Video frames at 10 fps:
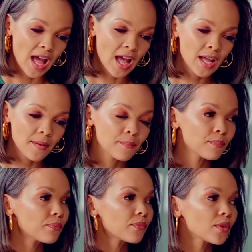
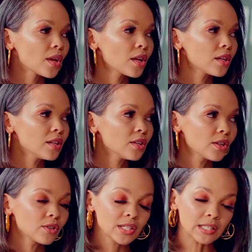You
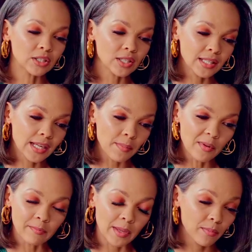know, just a couple
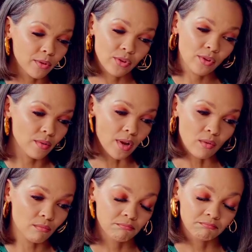of people you don't know.